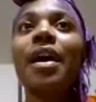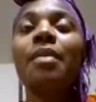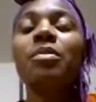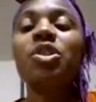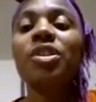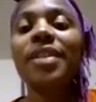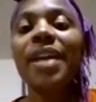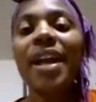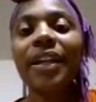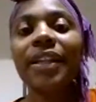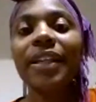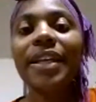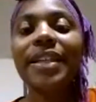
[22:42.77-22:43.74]

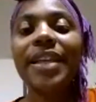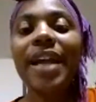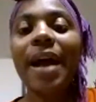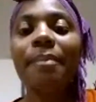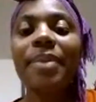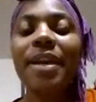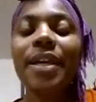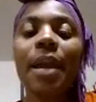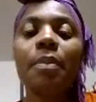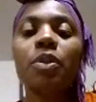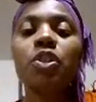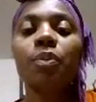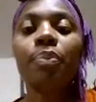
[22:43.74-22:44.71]
genetically not being
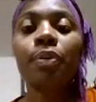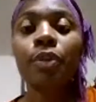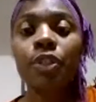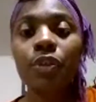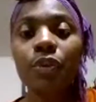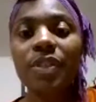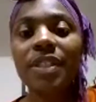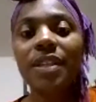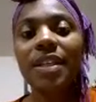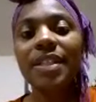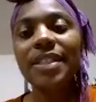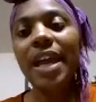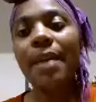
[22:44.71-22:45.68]
able to produce
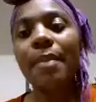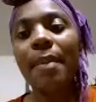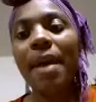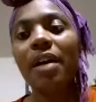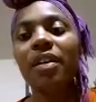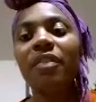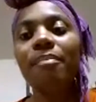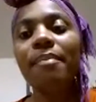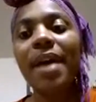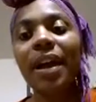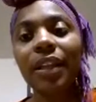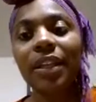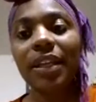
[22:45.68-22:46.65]
the same amount of
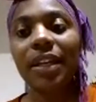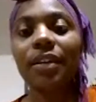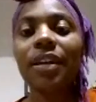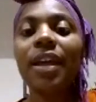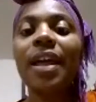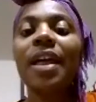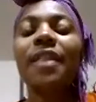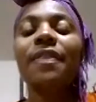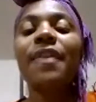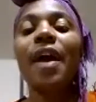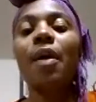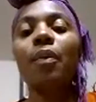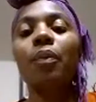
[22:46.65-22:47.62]
melanin
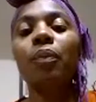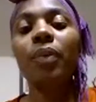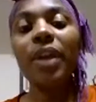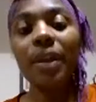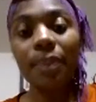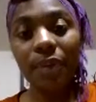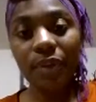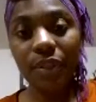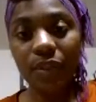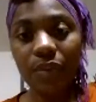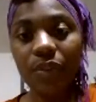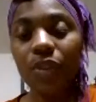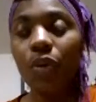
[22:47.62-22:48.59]
that we
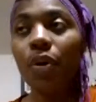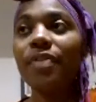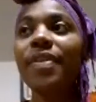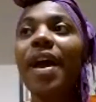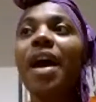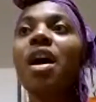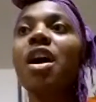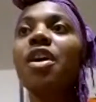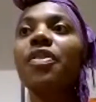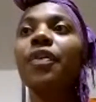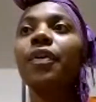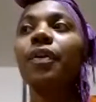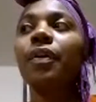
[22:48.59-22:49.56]
produce, or that
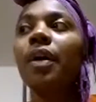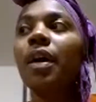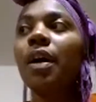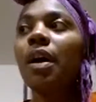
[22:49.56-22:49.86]
other